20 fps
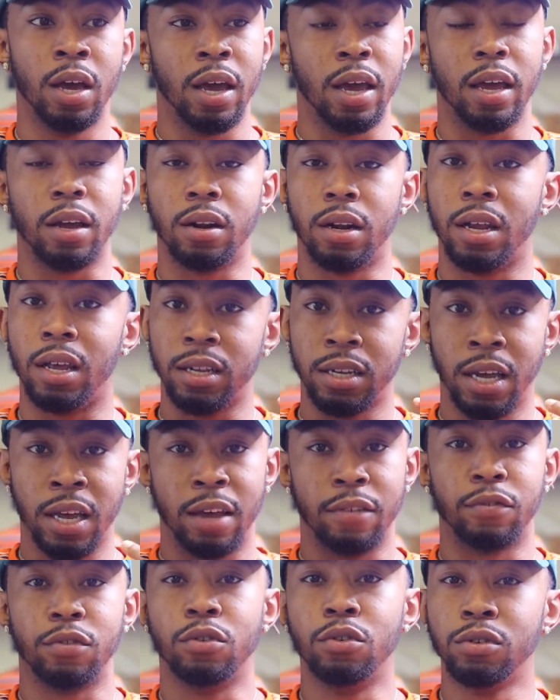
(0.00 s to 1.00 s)
And
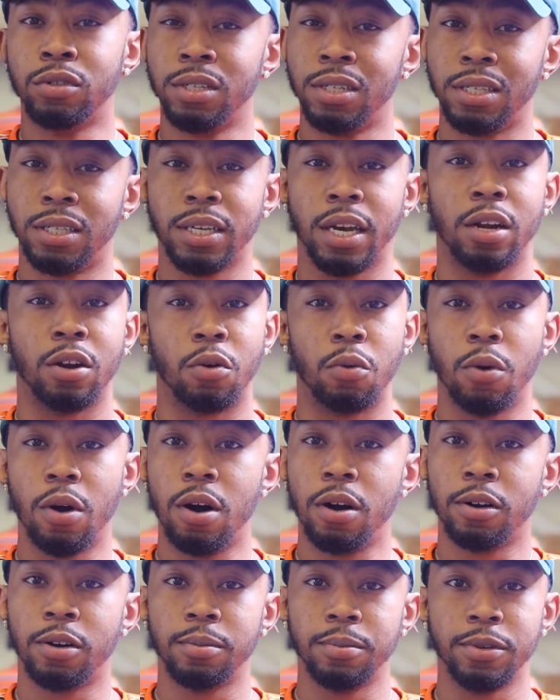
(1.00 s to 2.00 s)
if you're new to the channel,
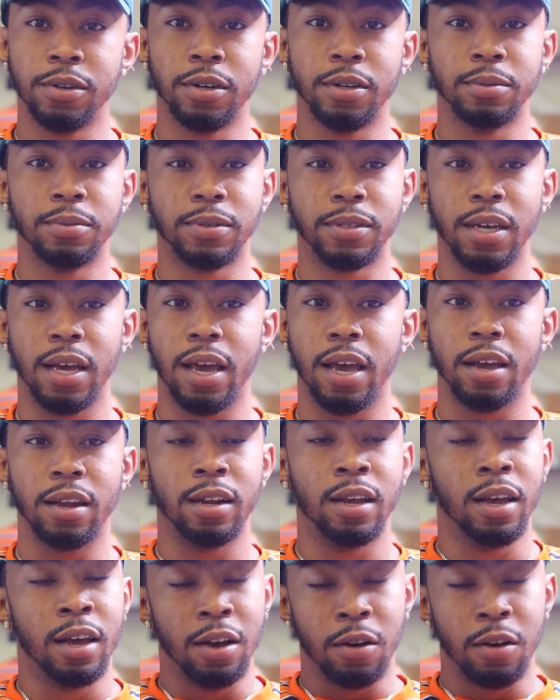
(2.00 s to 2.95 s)
welcome. You know what I'm saying?